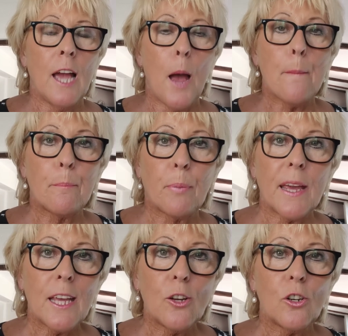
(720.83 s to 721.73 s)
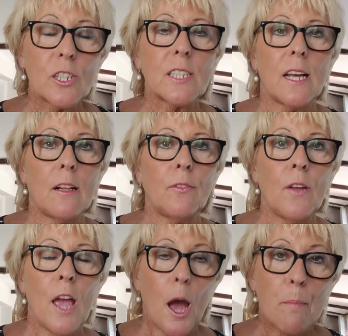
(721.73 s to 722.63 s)
and be yourself
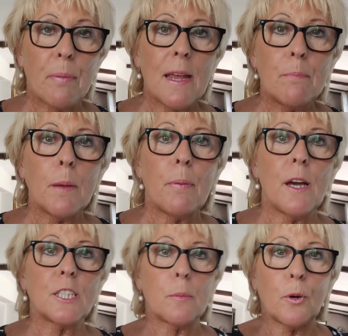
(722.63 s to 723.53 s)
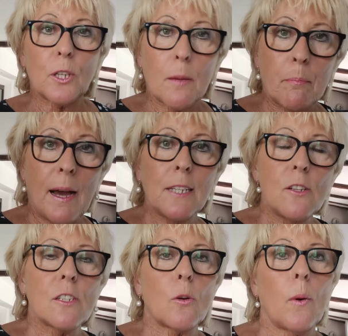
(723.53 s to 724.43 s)
and be prepared to put your
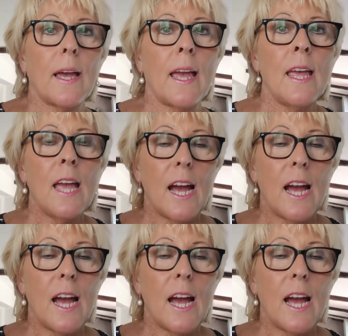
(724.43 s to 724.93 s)
banners away